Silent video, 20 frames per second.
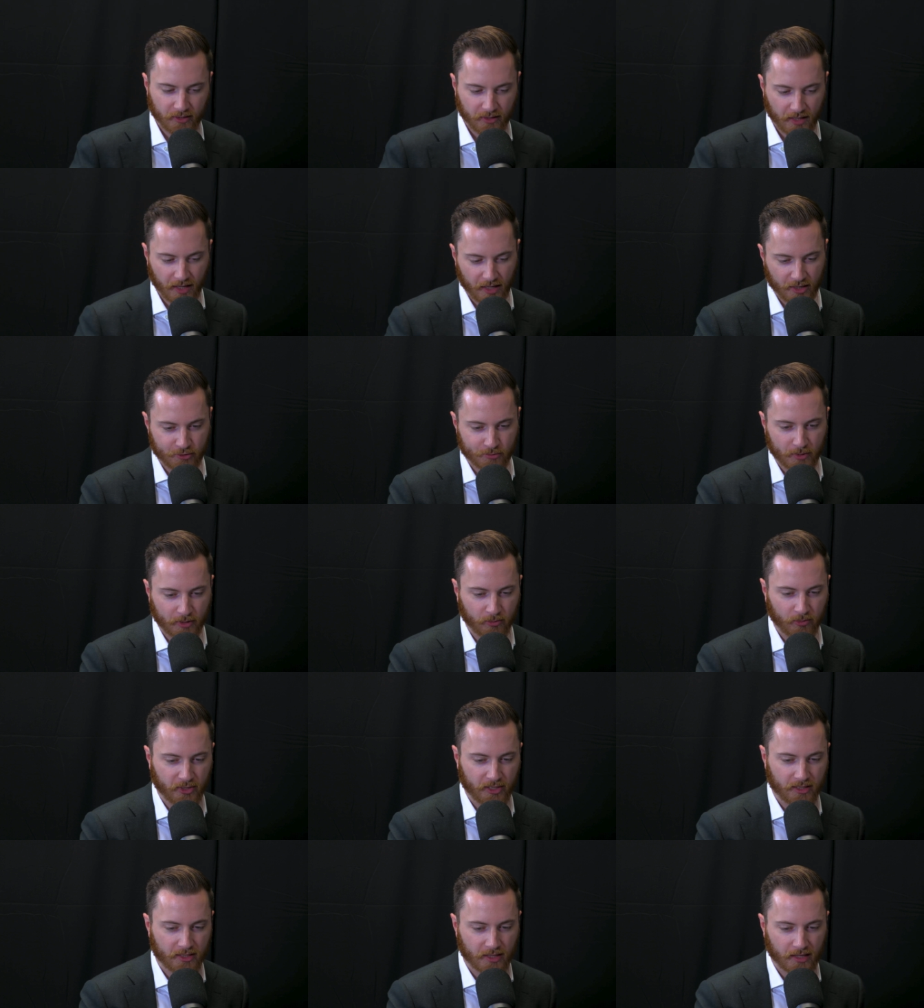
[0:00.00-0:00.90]
engagement
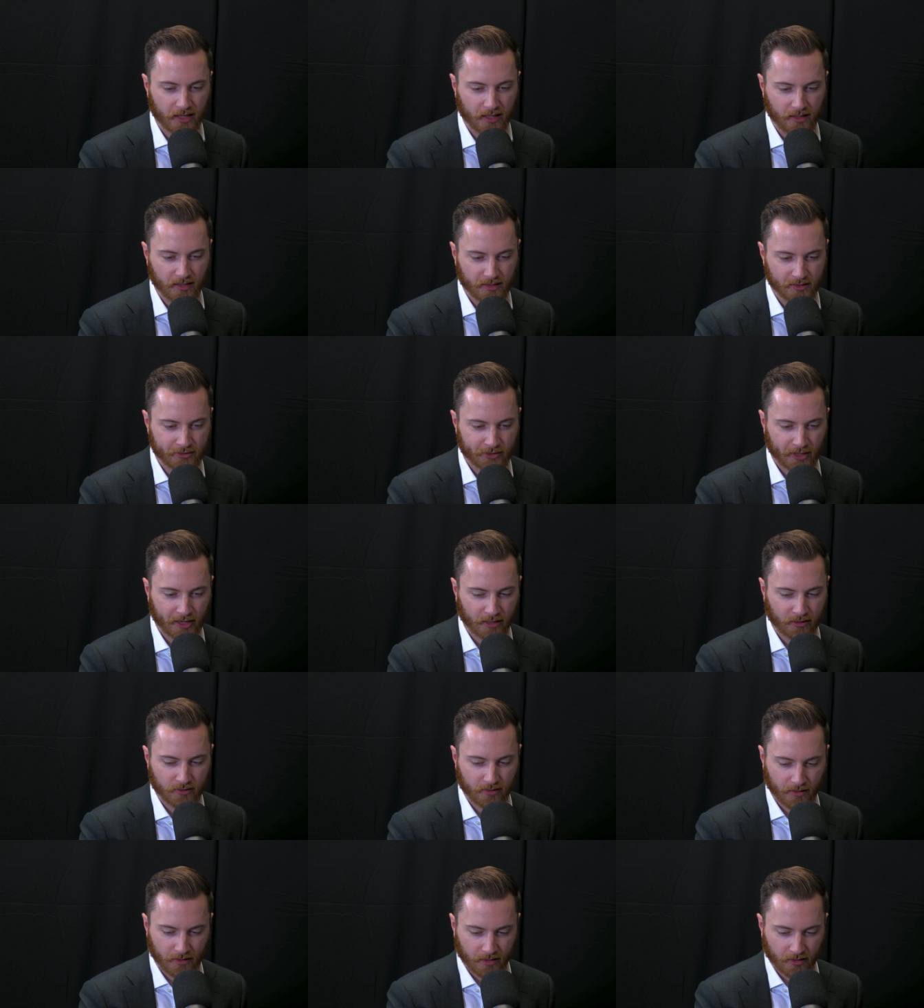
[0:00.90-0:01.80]
we get is like
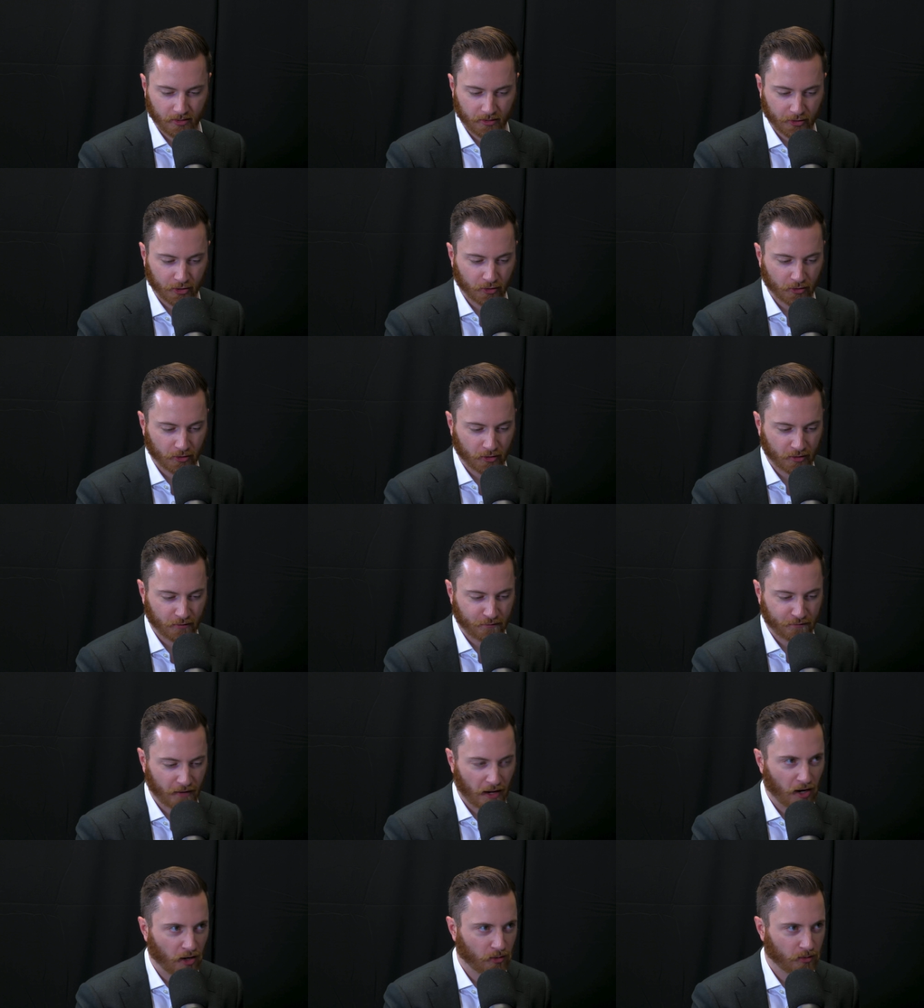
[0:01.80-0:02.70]
literally
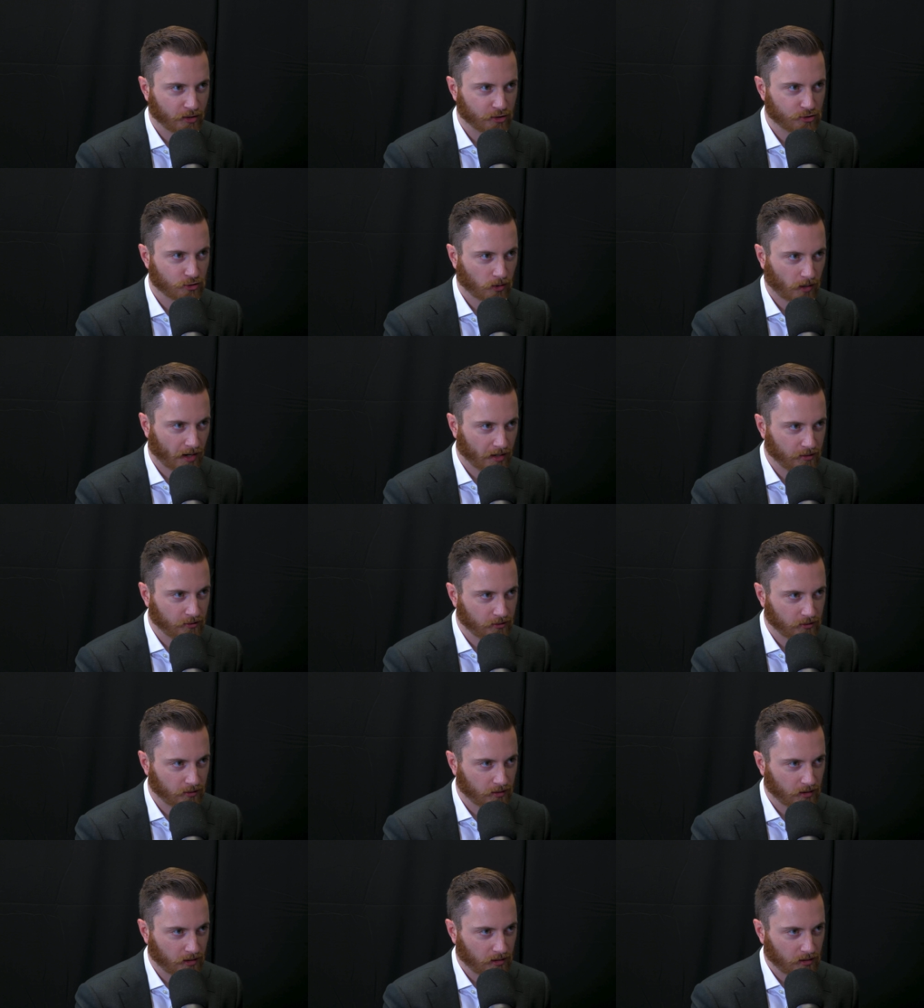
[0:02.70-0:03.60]
following
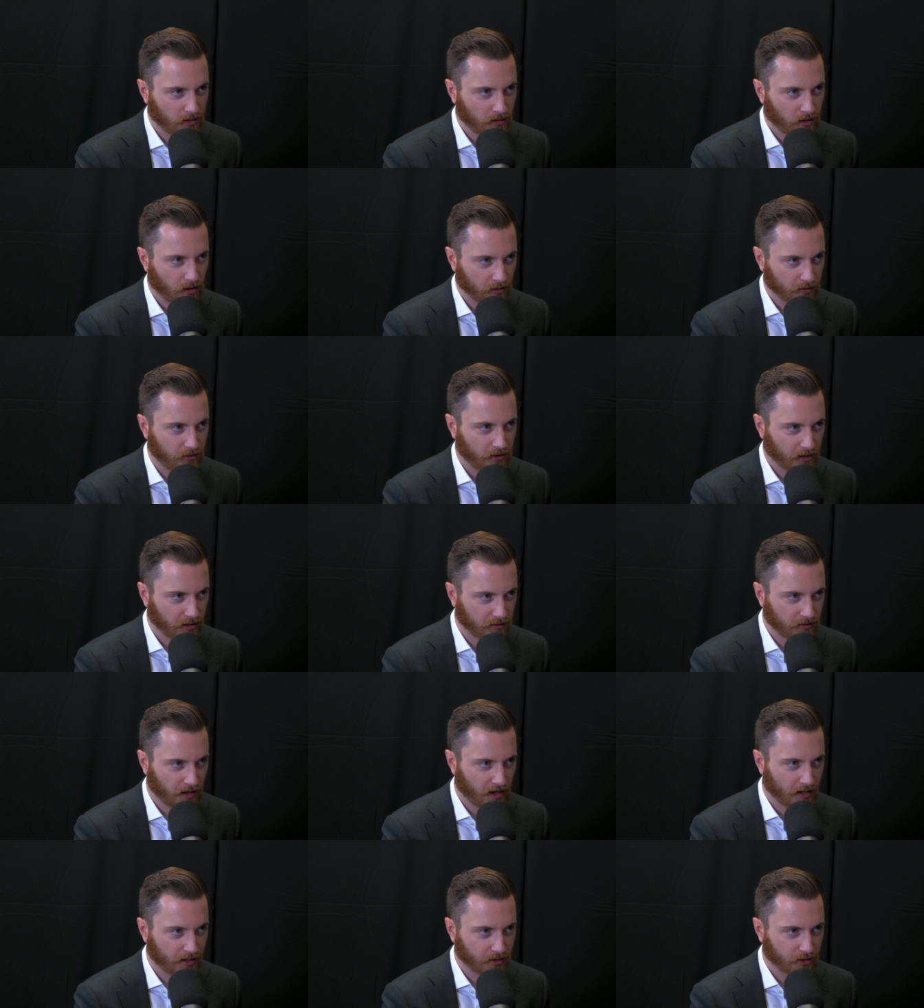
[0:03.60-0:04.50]
trends on
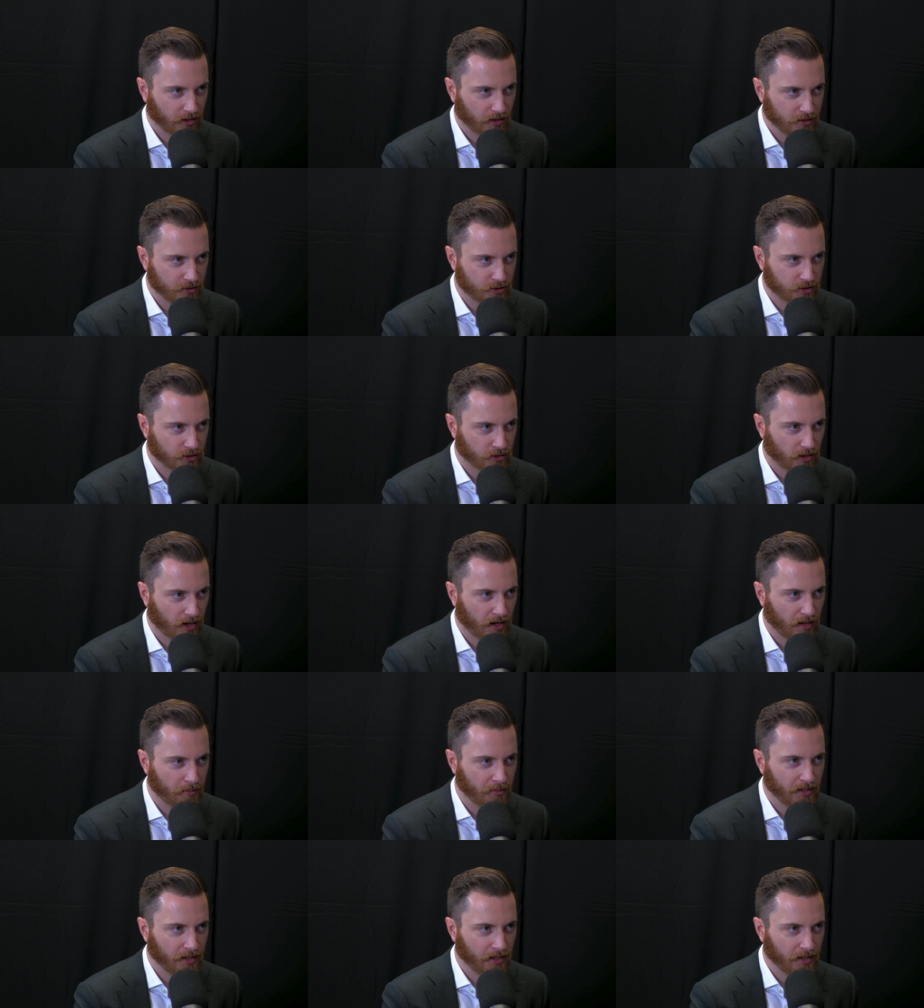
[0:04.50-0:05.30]
TikTok or Instagram.